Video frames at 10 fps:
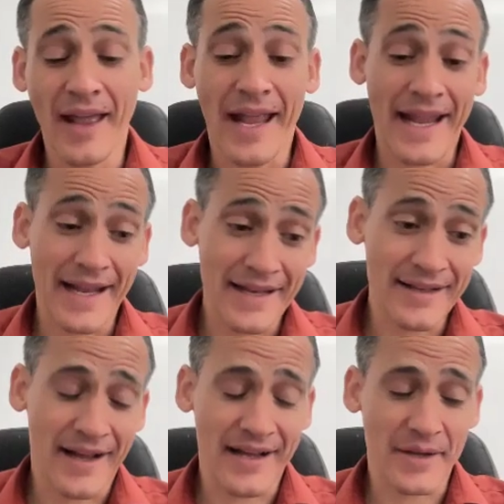
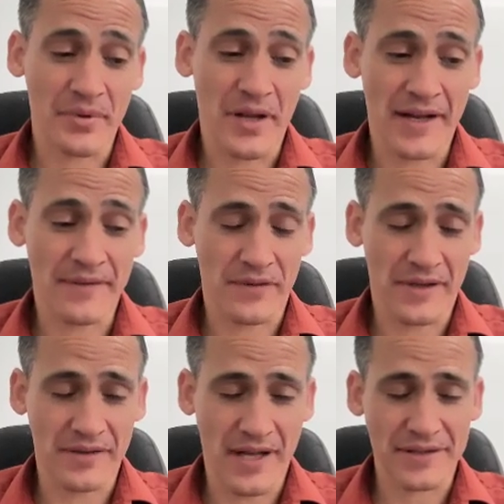and I applied for
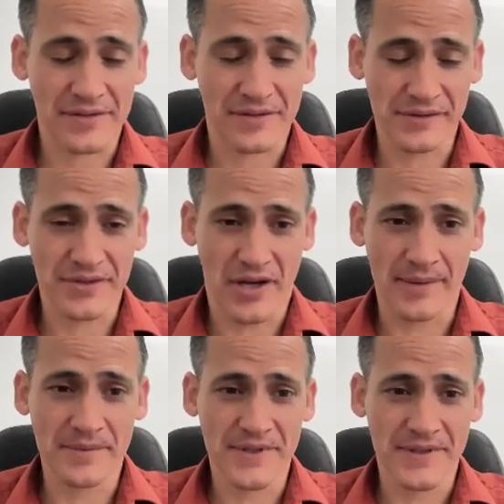international
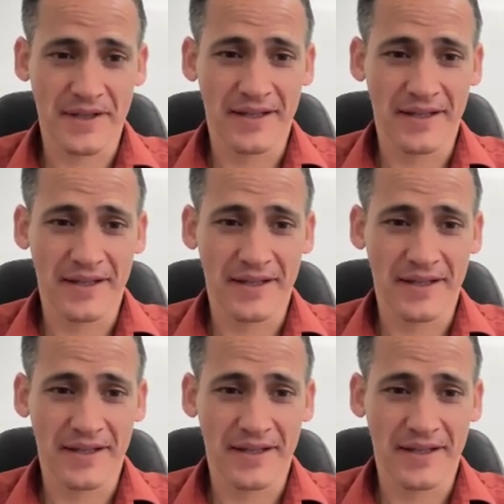jobs.